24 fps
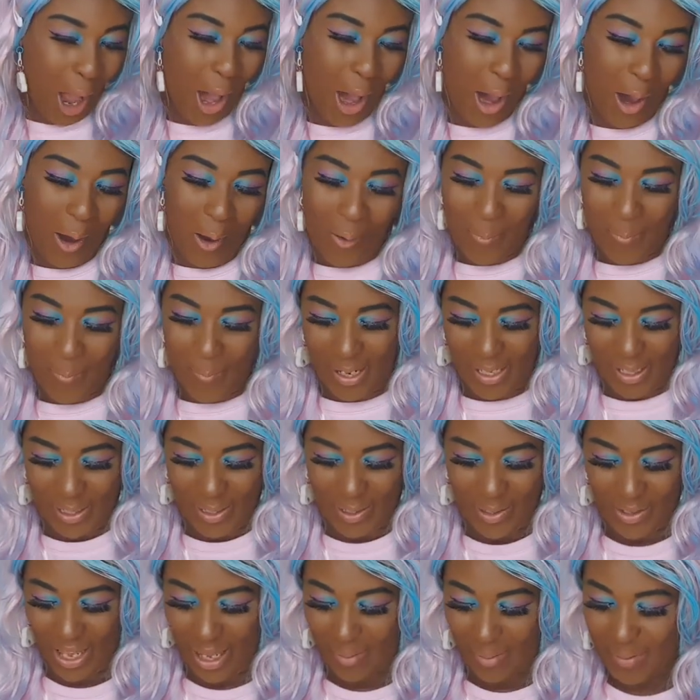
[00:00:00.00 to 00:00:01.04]
Oh my
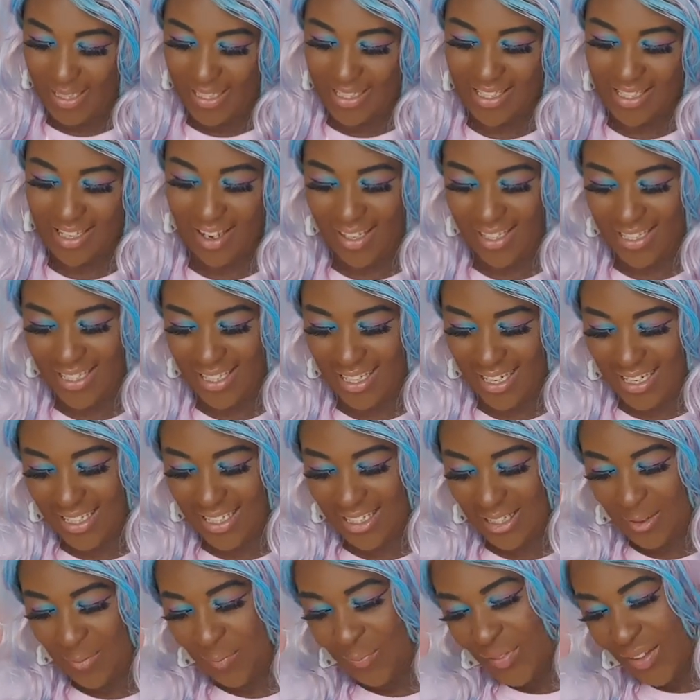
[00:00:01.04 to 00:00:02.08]
God, I'm excited.